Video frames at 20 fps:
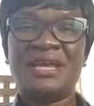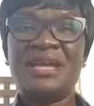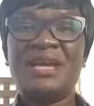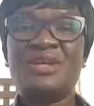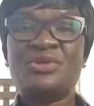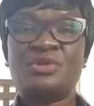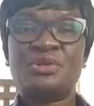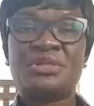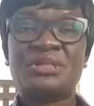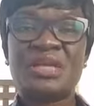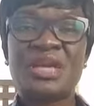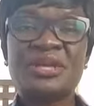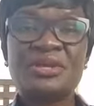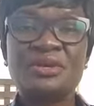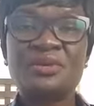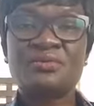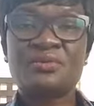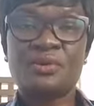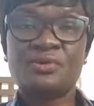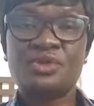Your 10
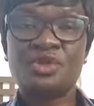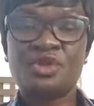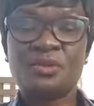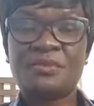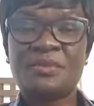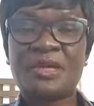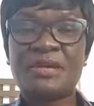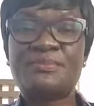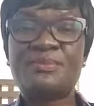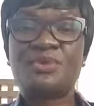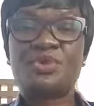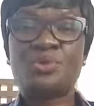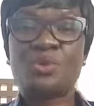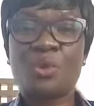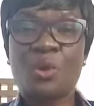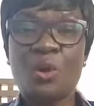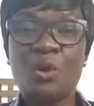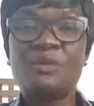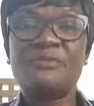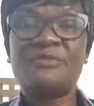year old should be able to
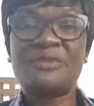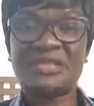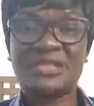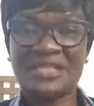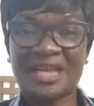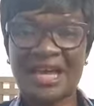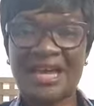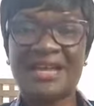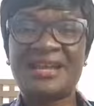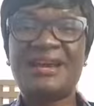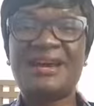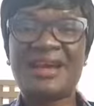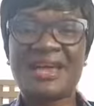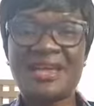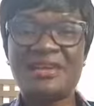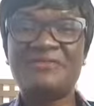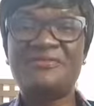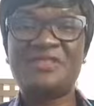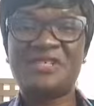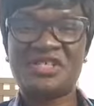call vagina
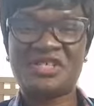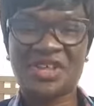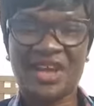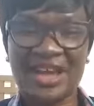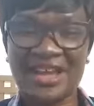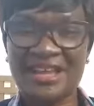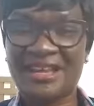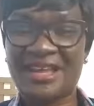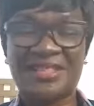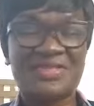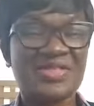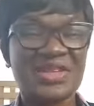a vagina.